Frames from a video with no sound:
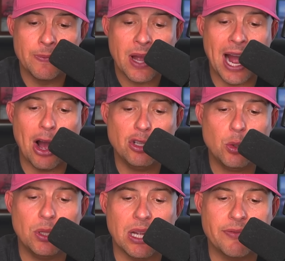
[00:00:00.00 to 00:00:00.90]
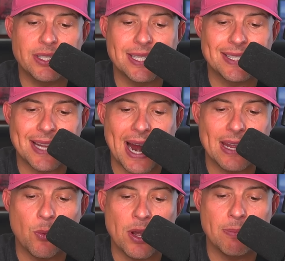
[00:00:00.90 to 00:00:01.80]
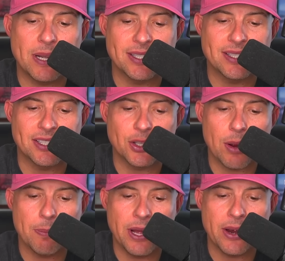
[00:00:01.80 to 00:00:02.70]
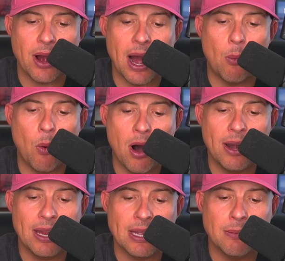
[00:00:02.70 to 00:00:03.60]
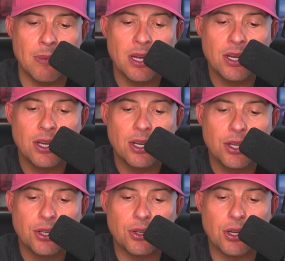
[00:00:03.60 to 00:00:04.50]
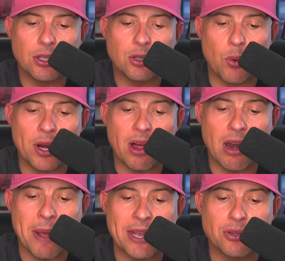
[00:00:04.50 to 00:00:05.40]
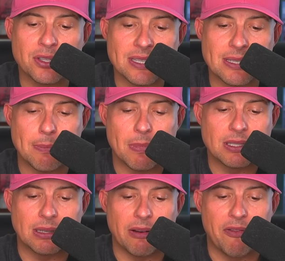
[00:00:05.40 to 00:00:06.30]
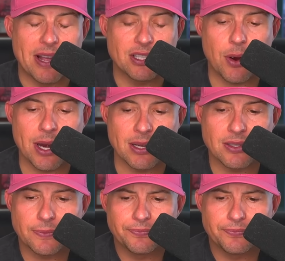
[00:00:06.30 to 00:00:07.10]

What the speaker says: I also would love to see Scotty win because he's such a great player. I want him to win a lot of majors and solidify his greatness.